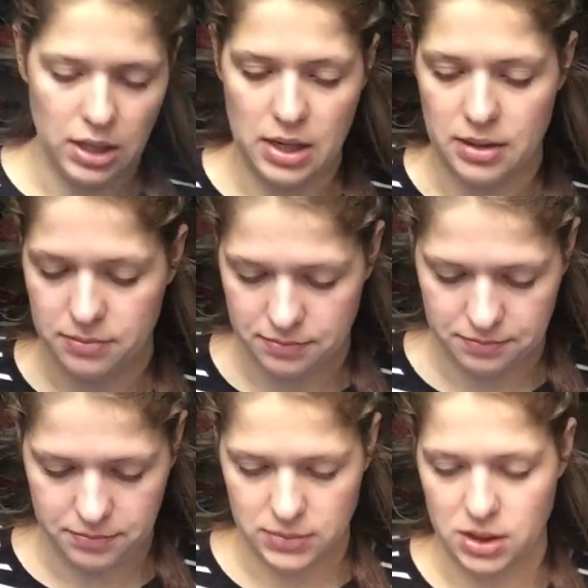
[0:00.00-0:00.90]
yeah,
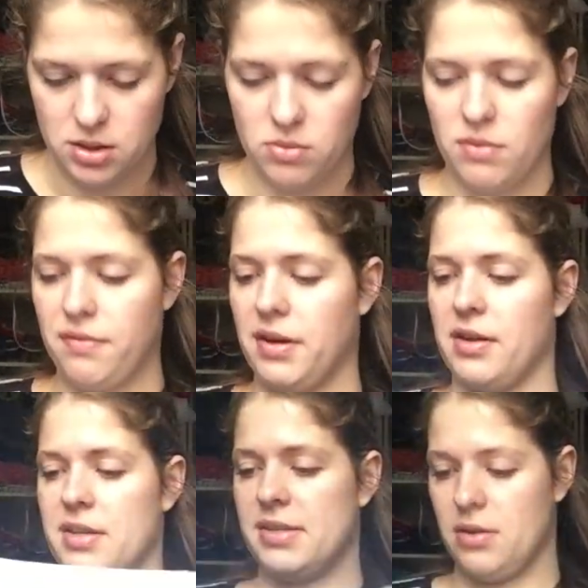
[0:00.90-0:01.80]
we'll figure
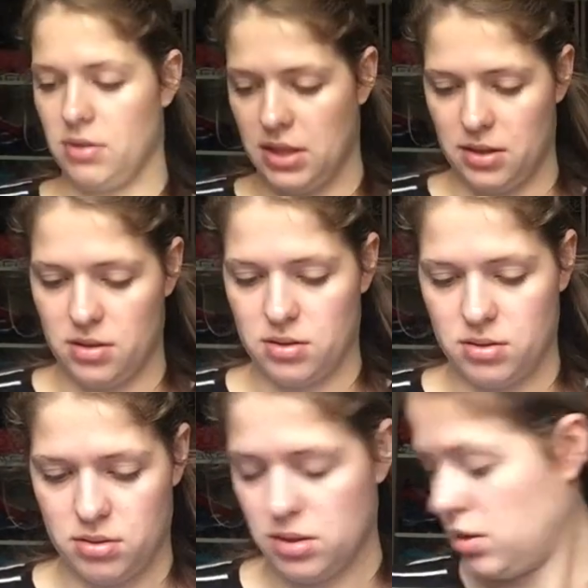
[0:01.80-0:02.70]
this out later.
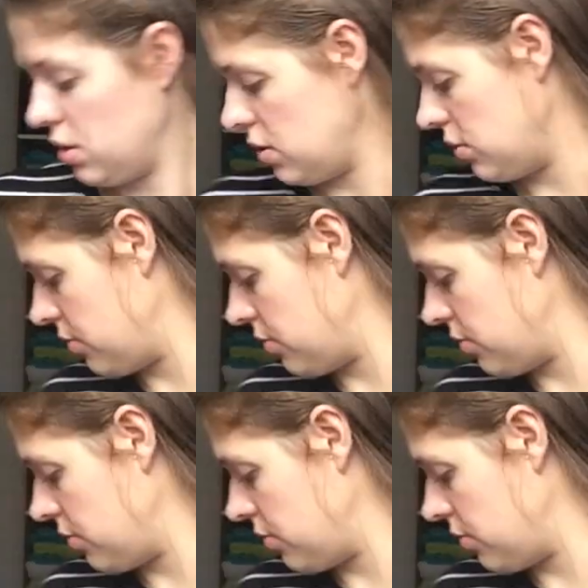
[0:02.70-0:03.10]
I